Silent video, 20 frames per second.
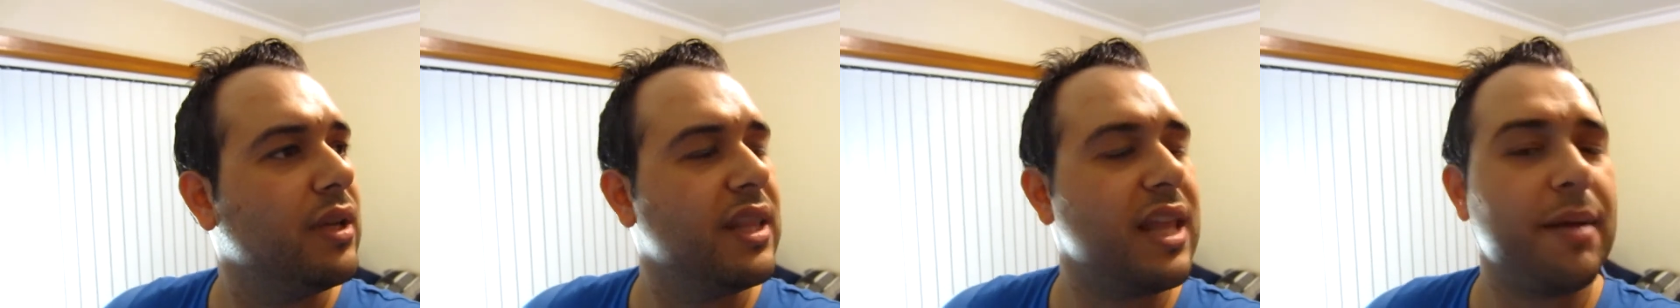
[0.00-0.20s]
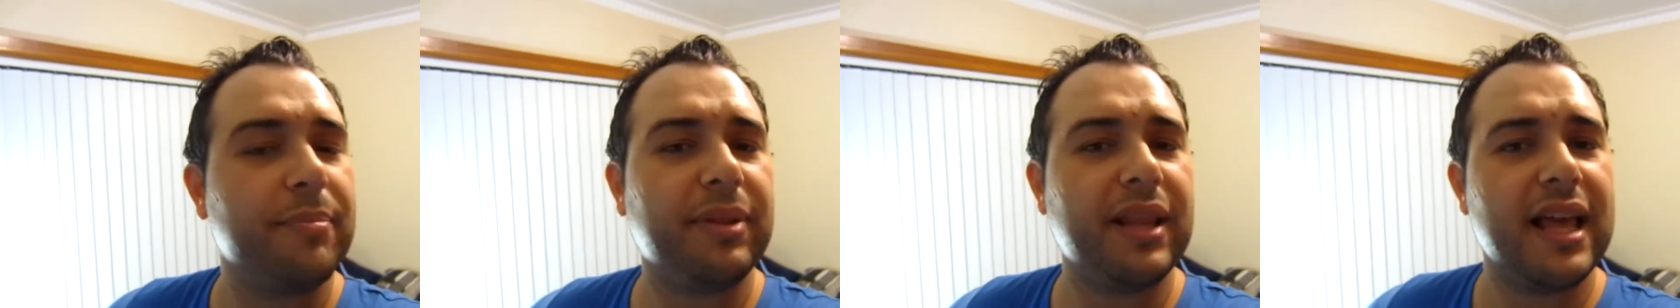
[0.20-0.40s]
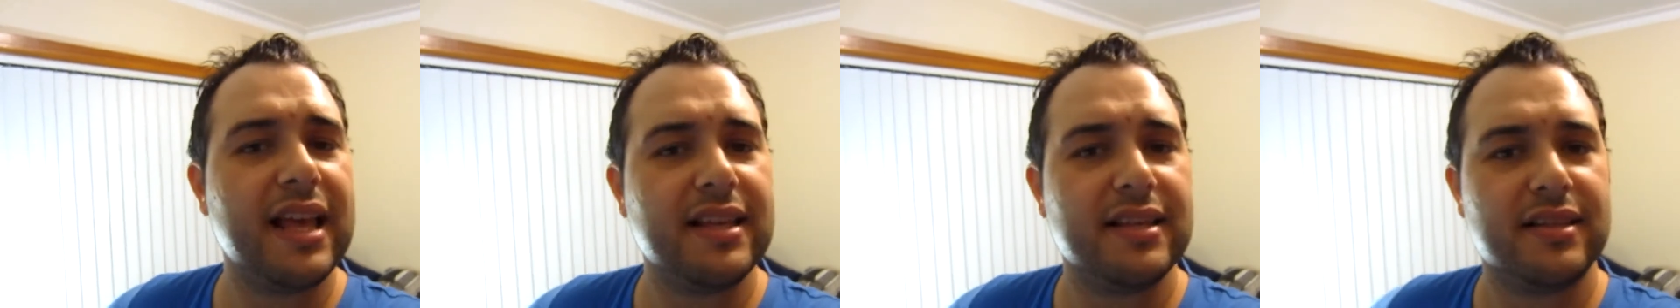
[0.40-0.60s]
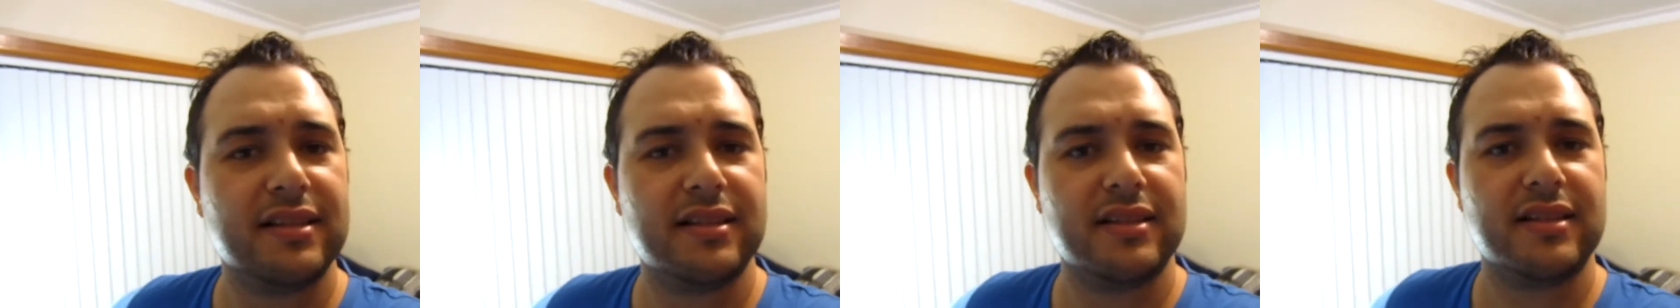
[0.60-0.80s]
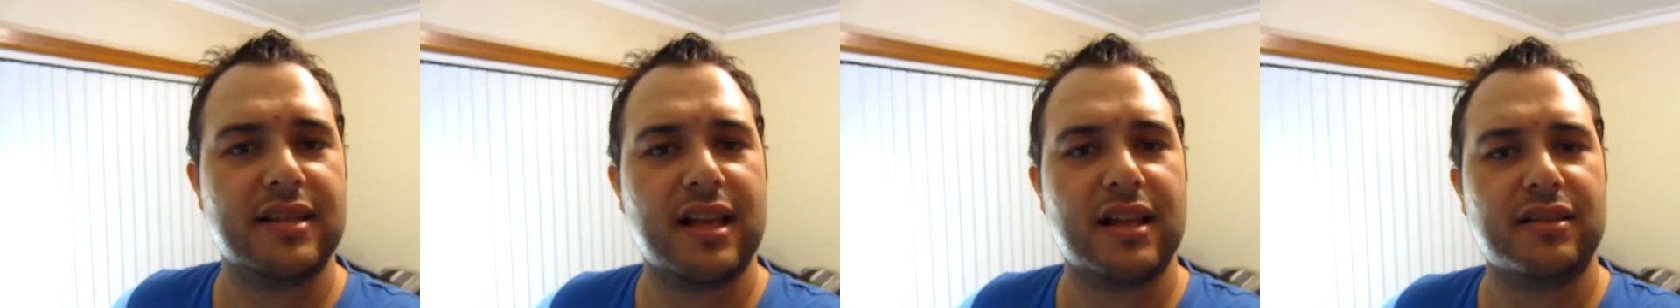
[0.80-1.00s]
that
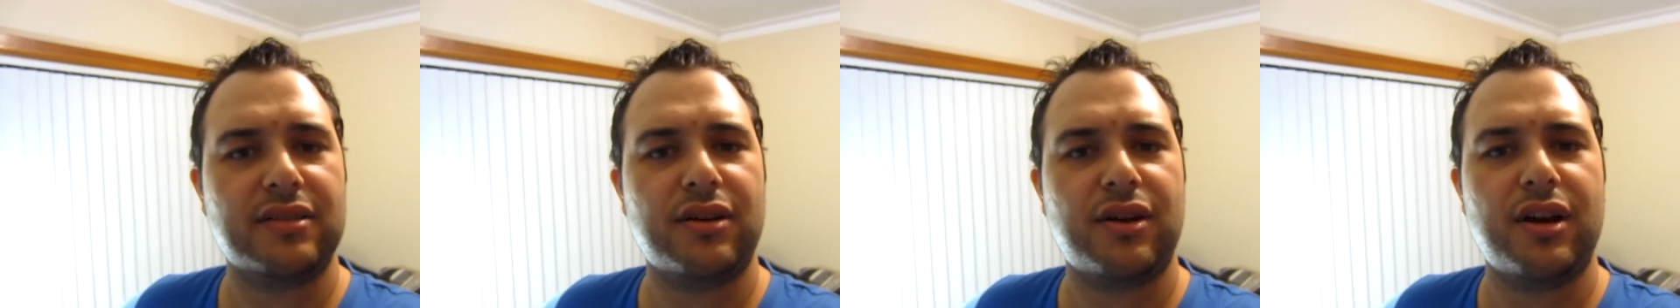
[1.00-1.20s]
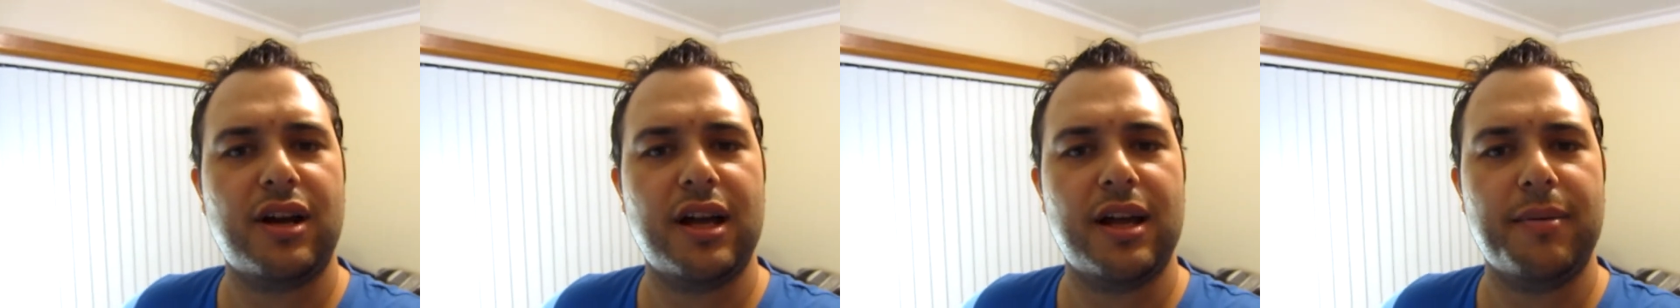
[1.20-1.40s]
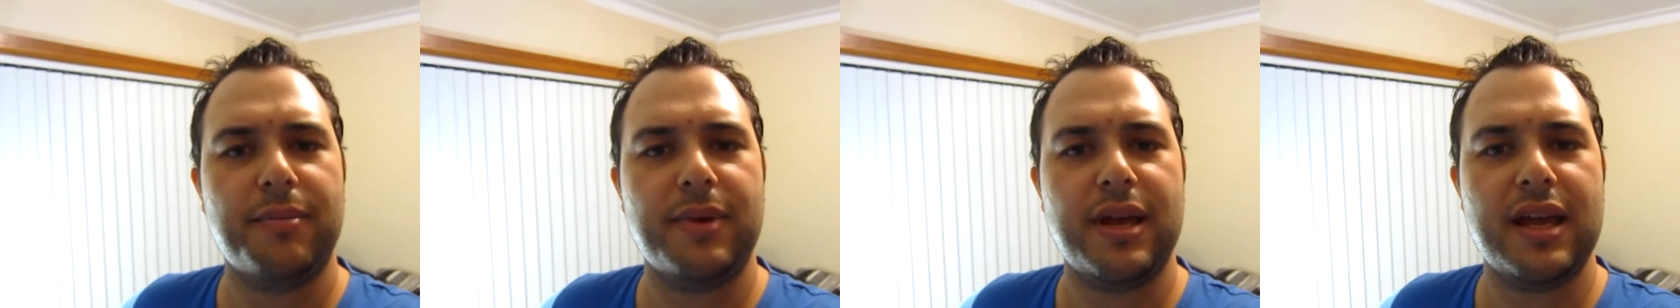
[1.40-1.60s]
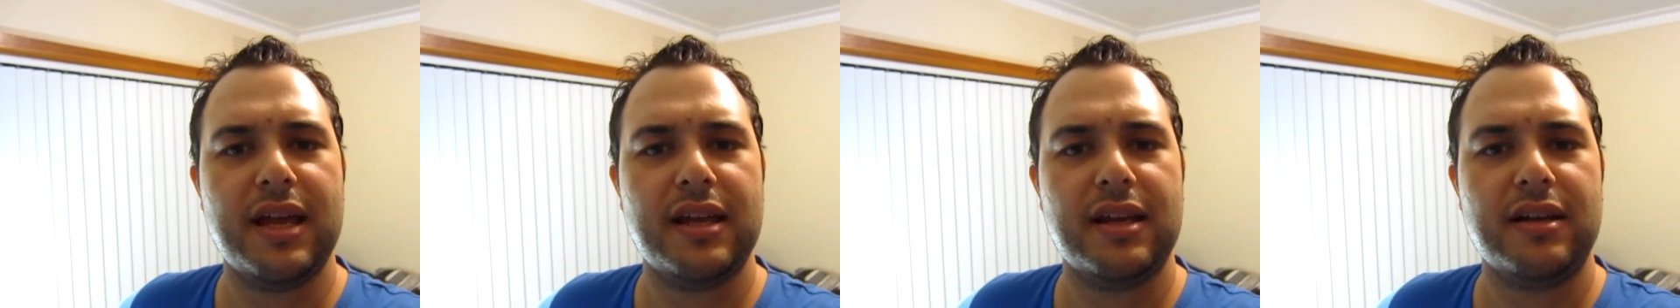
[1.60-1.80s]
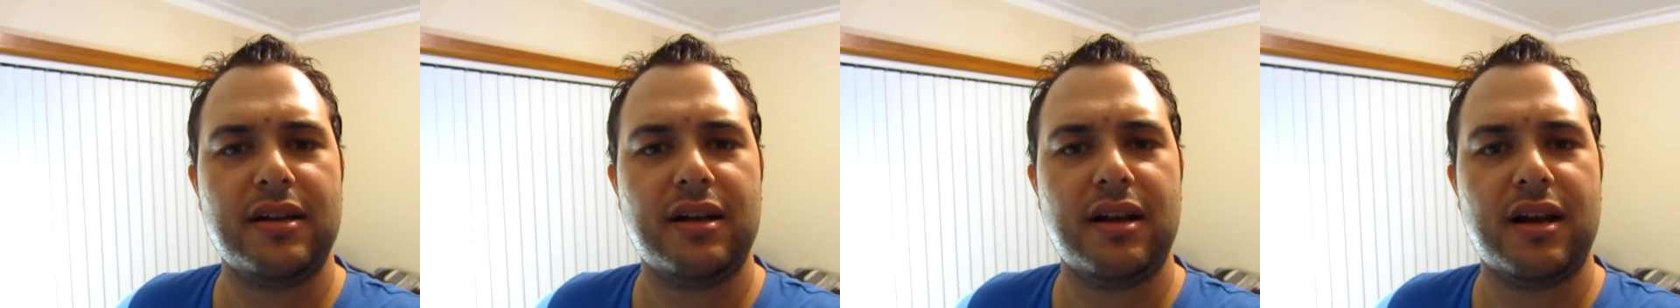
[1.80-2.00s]
place that time
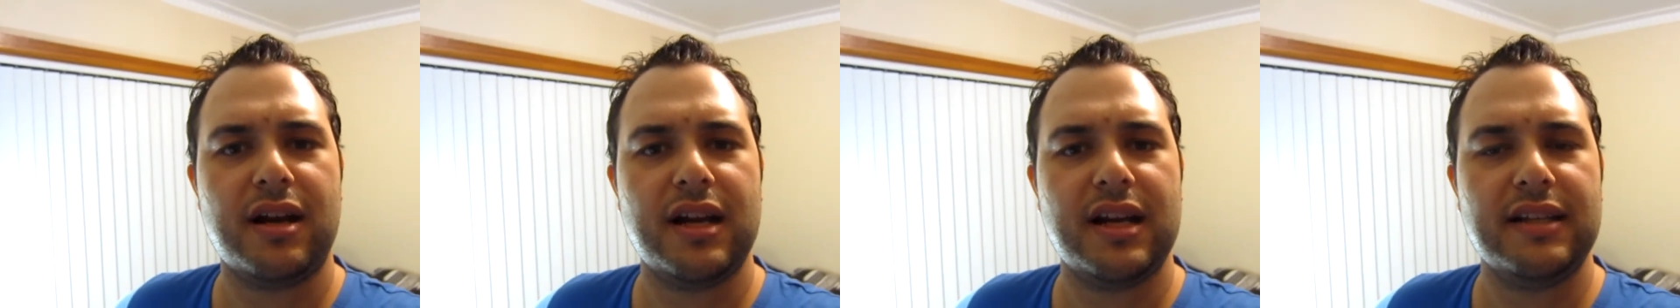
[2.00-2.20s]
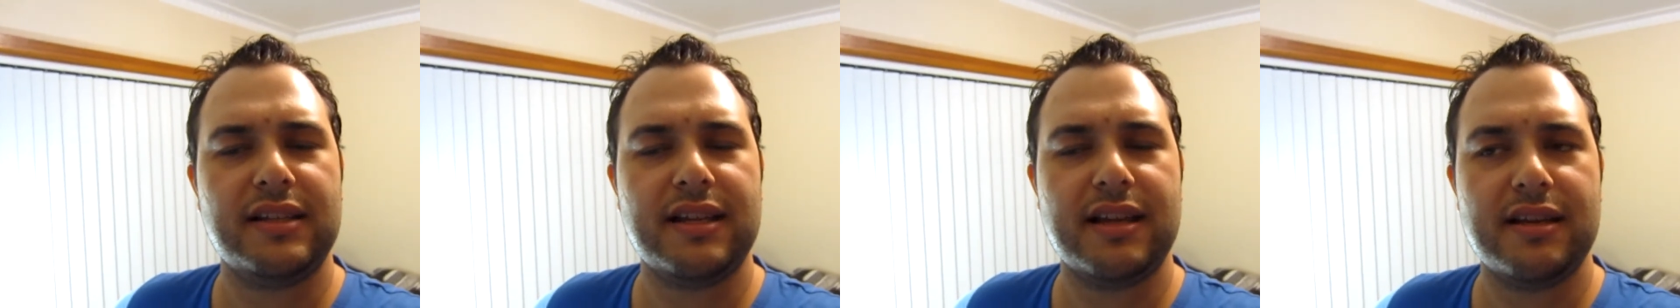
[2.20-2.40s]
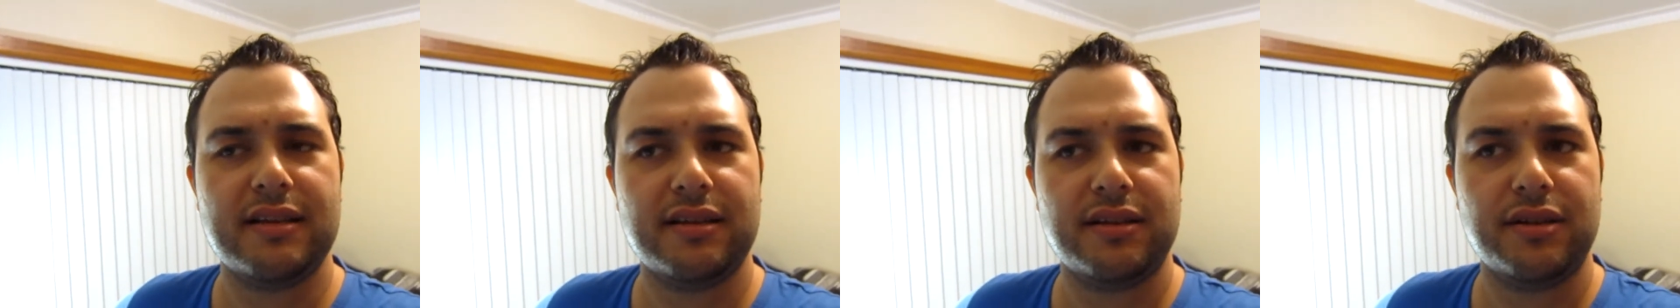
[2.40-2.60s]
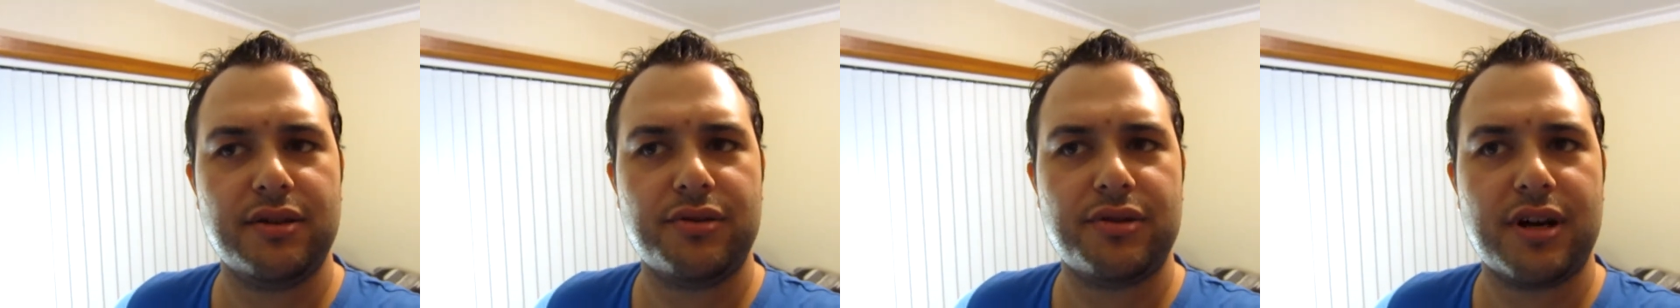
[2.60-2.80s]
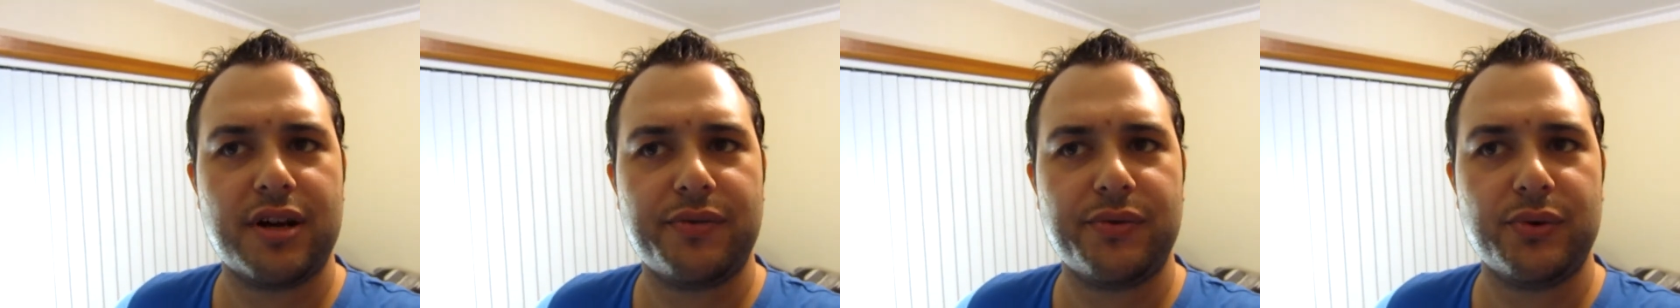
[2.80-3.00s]
and I tasted the
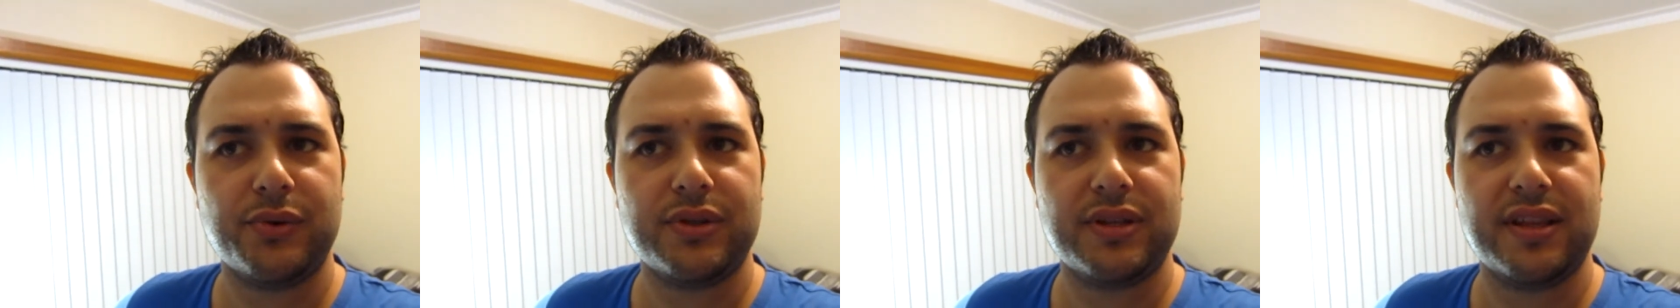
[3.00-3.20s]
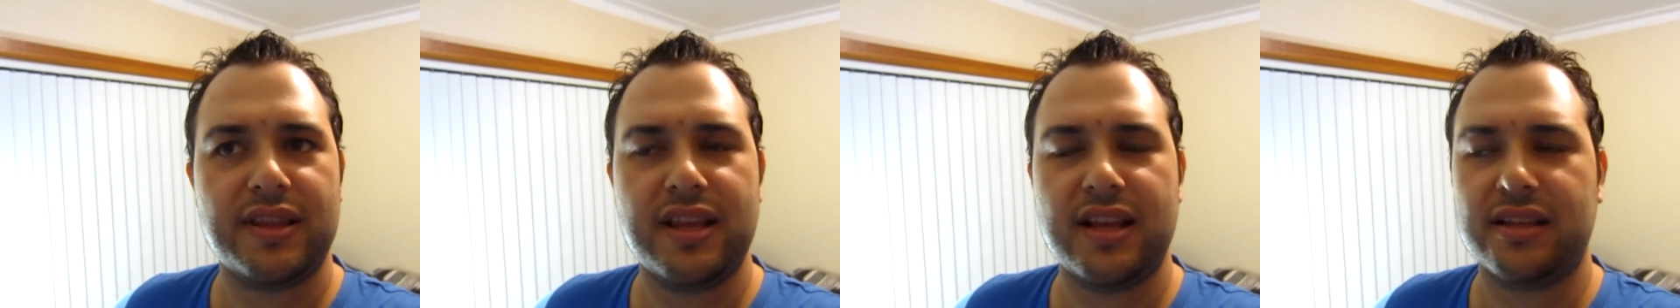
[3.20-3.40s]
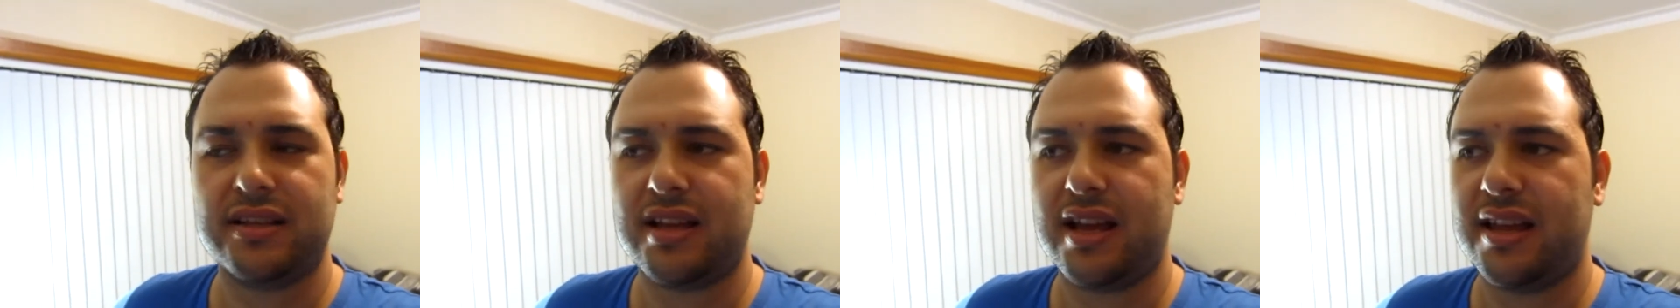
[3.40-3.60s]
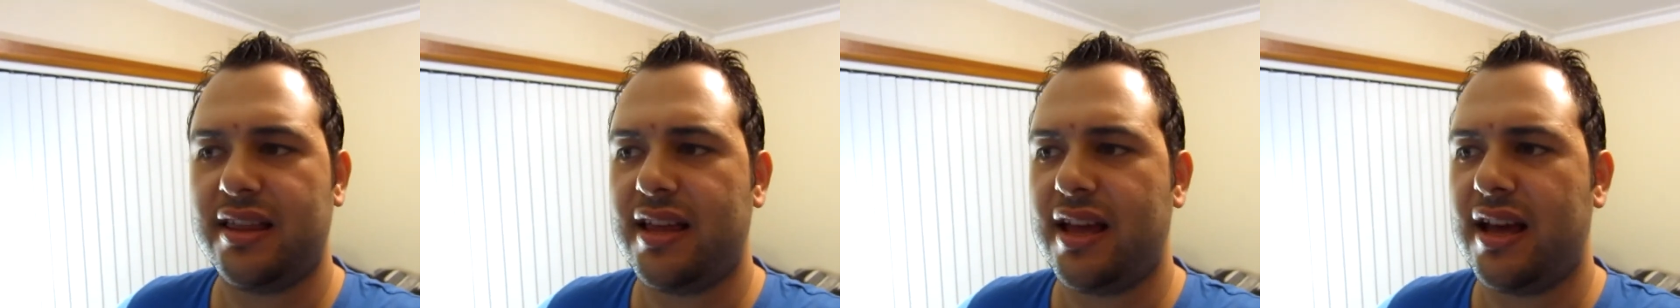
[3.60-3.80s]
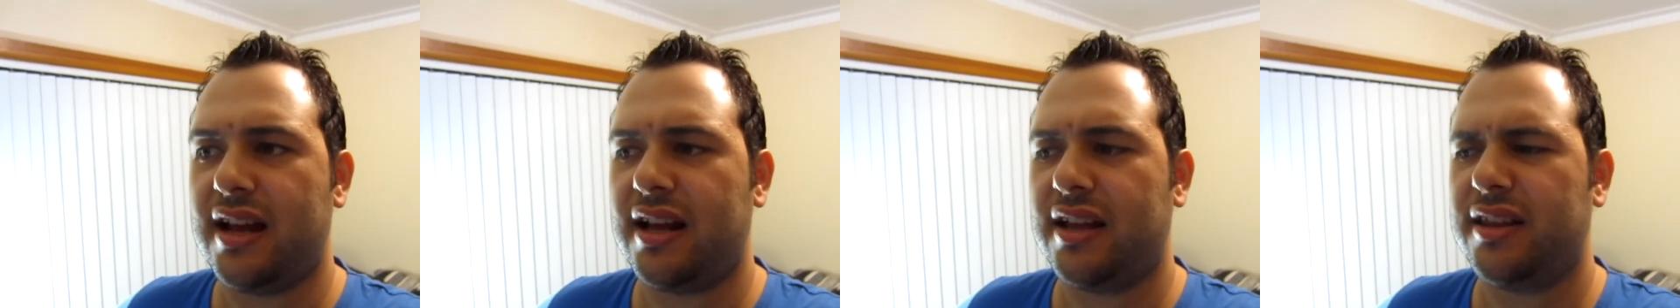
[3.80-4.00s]
truffles and things like
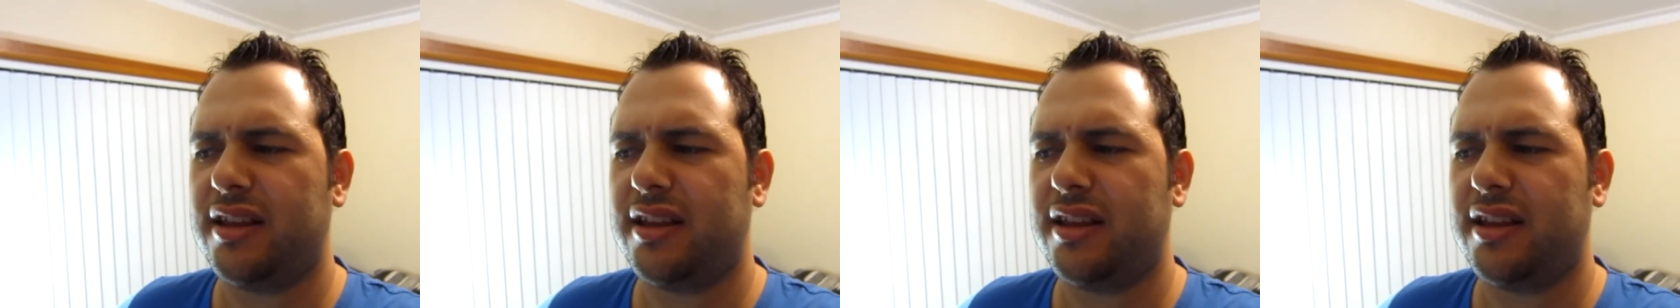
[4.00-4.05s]
that? I